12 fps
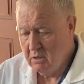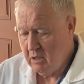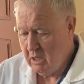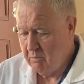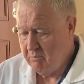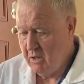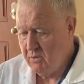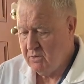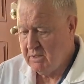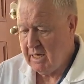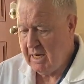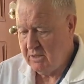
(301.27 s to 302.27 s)
on both
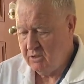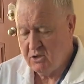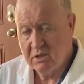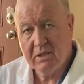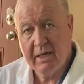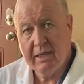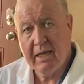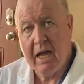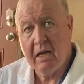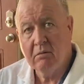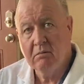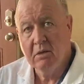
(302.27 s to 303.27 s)
sides, just like that.
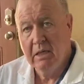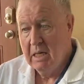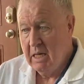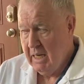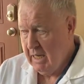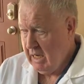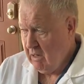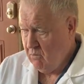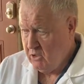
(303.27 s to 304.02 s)
And I would